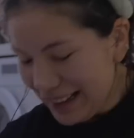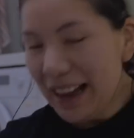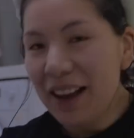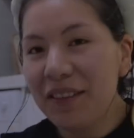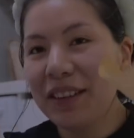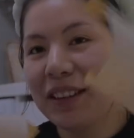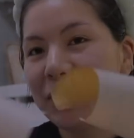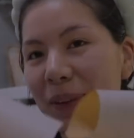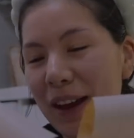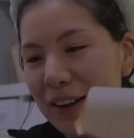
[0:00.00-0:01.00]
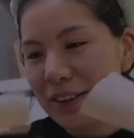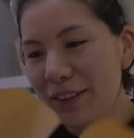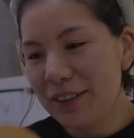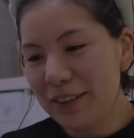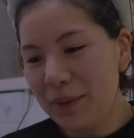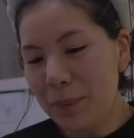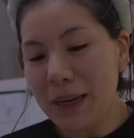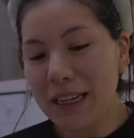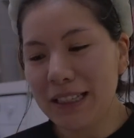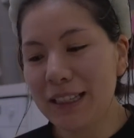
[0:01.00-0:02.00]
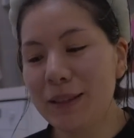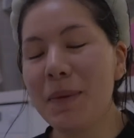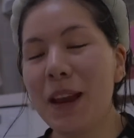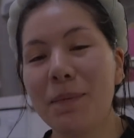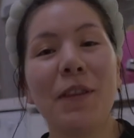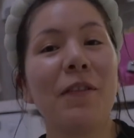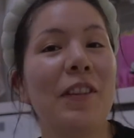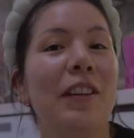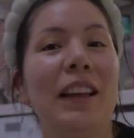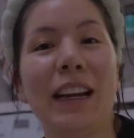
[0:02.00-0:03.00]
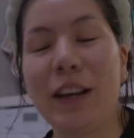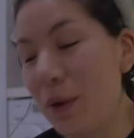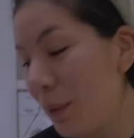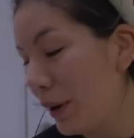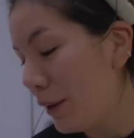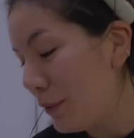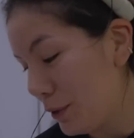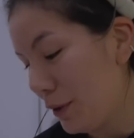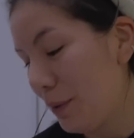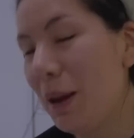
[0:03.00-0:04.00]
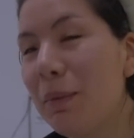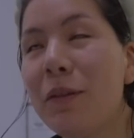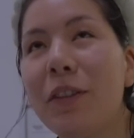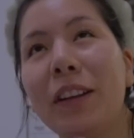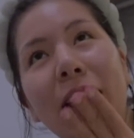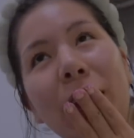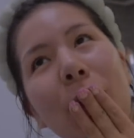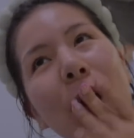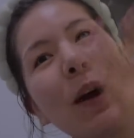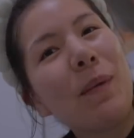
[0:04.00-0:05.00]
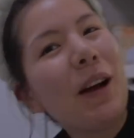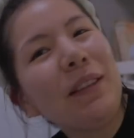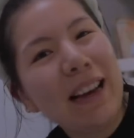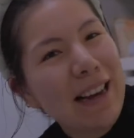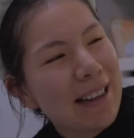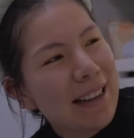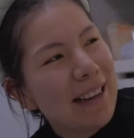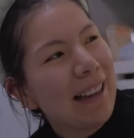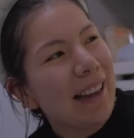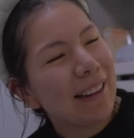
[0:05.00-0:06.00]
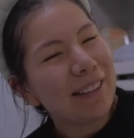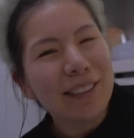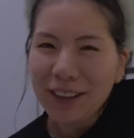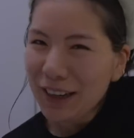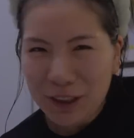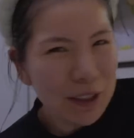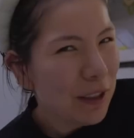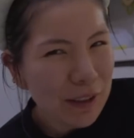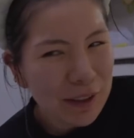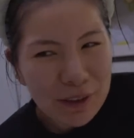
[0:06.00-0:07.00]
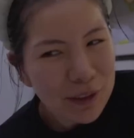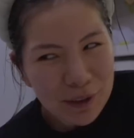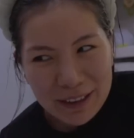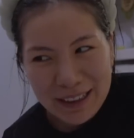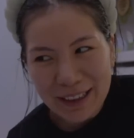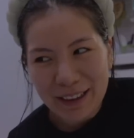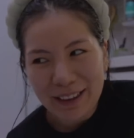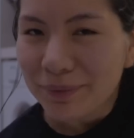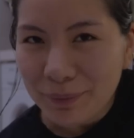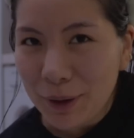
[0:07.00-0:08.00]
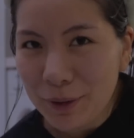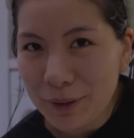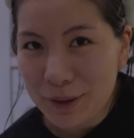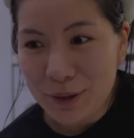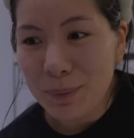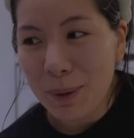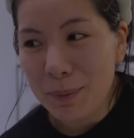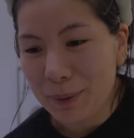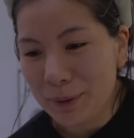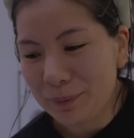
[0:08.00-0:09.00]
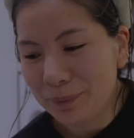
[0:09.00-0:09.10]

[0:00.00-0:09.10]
Having these pattern pieces make me feel like I know what I'm doing. Make me feel like, wow, Natalie, like, look at you doing it. But girl, that's just paper.